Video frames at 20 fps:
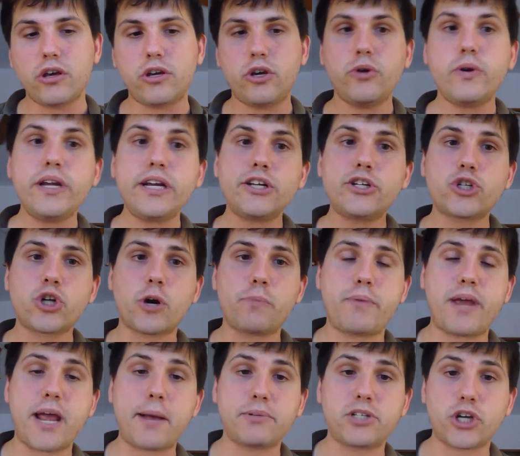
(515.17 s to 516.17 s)
you need to start
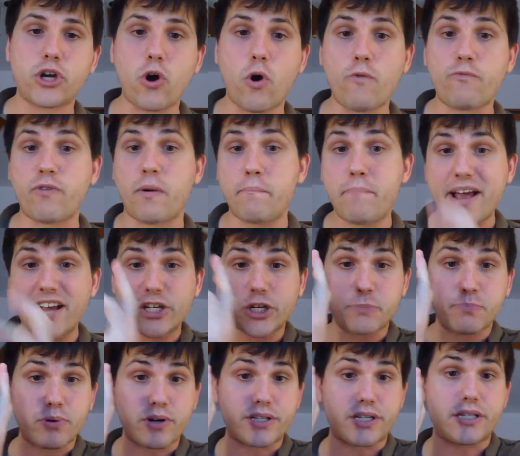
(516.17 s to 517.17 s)
being able to go from
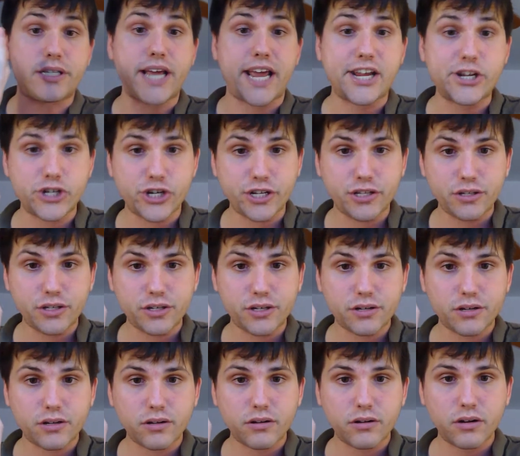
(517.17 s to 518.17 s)
patient
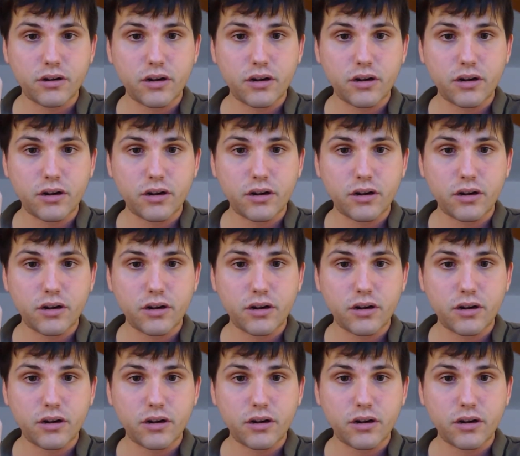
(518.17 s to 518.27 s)
presentations